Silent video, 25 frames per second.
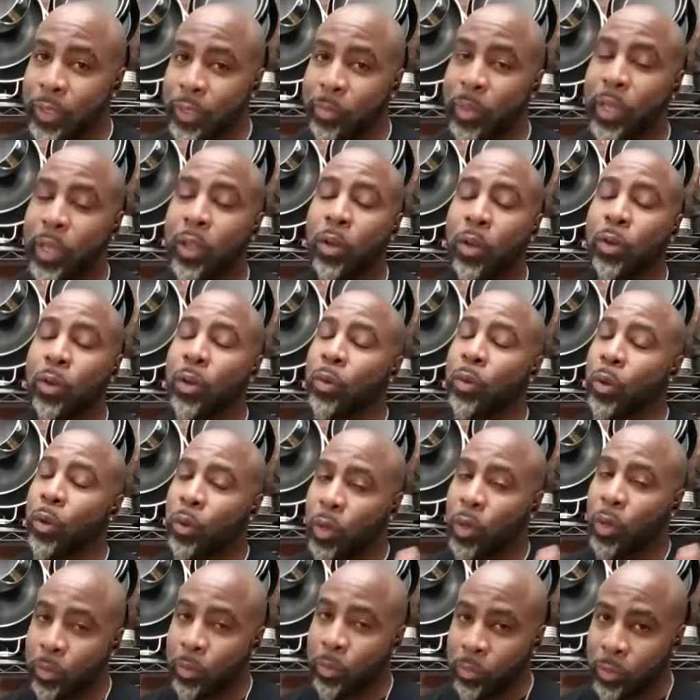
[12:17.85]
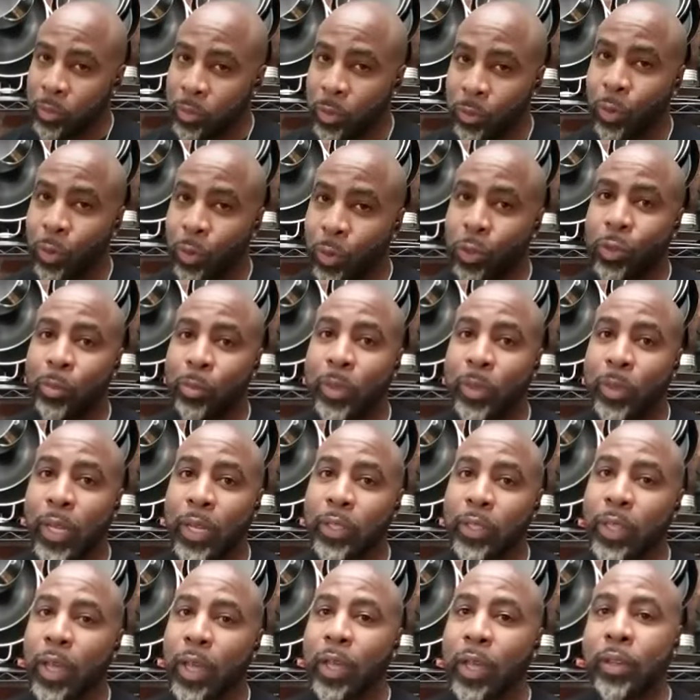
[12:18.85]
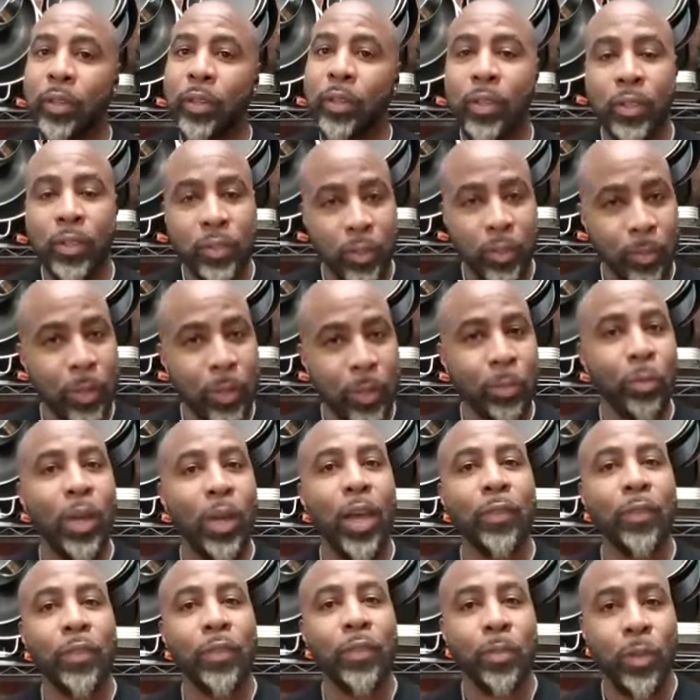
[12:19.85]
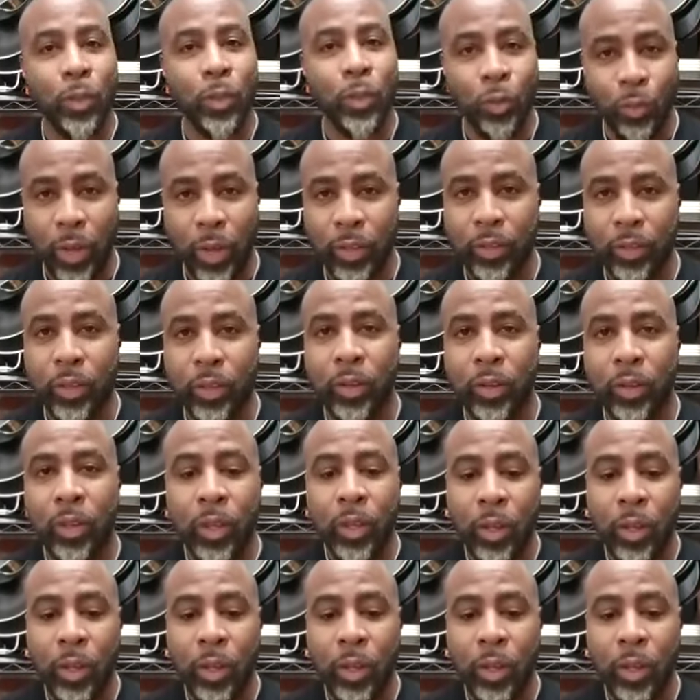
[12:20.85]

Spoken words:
It's like, hold up, don't talk to me like that. Some people have to be corrected.